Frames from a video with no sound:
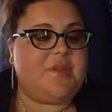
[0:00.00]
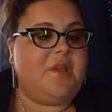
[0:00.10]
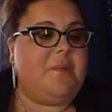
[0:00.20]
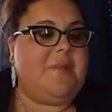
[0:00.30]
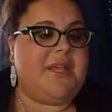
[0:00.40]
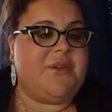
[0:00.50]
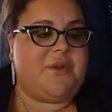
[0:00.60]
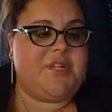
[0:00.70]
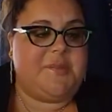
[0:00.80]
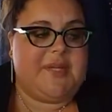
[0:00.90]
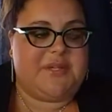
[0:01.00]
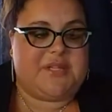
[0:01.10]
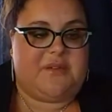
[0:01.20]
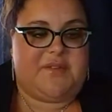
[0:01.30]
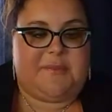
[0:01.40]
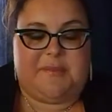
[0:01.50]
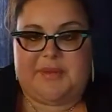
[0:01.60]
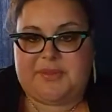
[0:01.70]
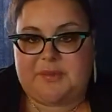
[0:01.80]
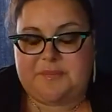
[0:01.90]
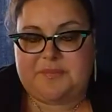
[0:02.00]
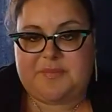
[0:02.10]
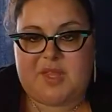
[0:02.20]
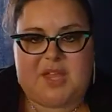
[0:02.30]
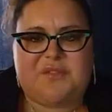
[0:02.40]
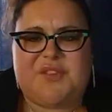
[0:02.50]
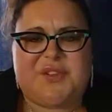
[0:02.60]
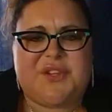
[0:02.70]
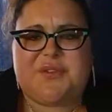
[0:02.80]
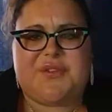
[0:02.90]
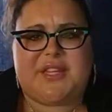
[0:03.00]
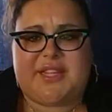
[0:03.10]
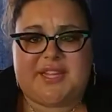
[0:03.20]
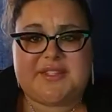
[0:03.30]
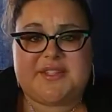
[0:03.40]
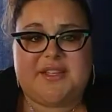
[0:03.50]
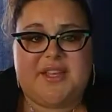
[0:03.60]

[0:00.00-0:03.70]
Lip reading: But you don't need to beat yourself up about them. And feel your feelings.